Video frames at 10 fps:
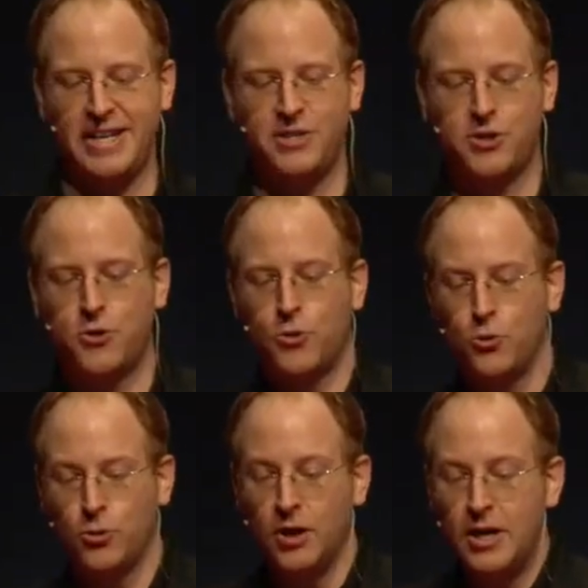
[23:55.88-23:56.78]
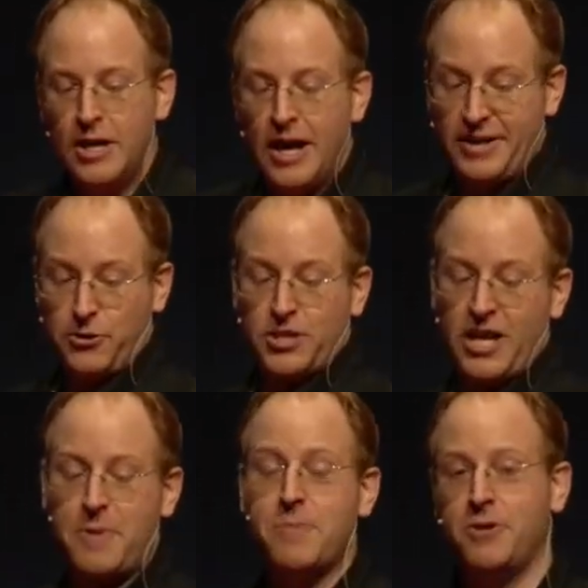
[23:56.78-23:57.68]
is cool. And your tech
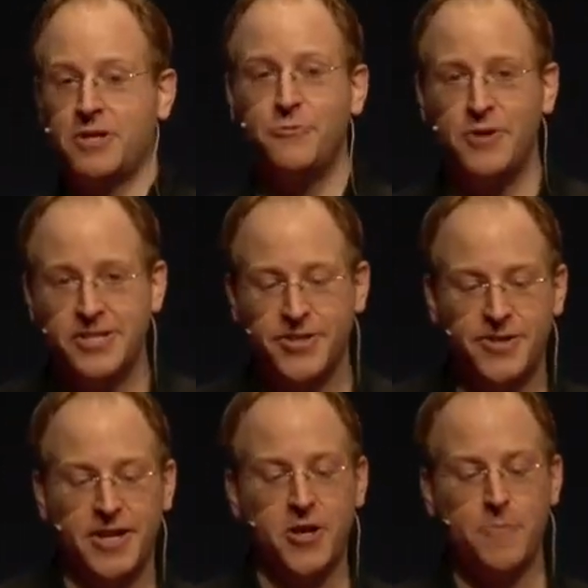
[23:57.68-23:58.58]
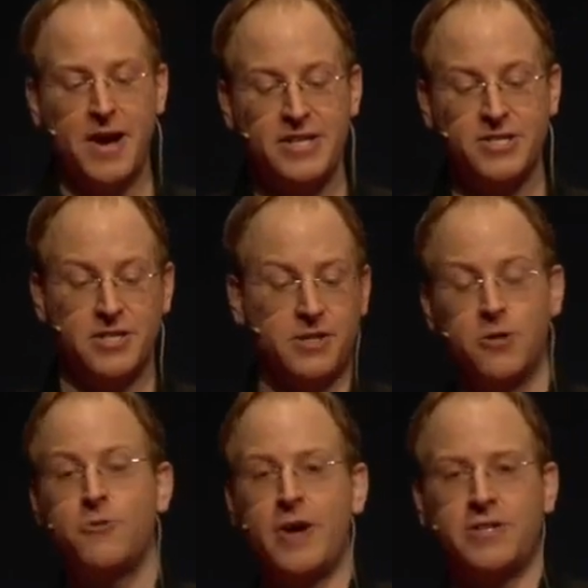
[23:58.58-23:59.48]
people are convinced that they know best and can
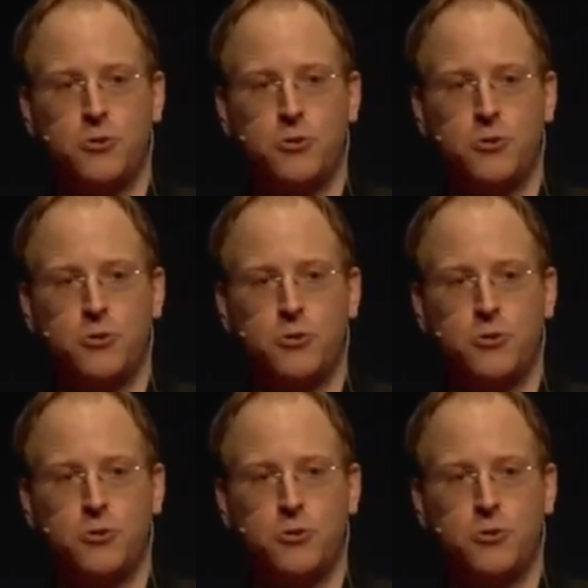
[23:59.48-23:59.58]
create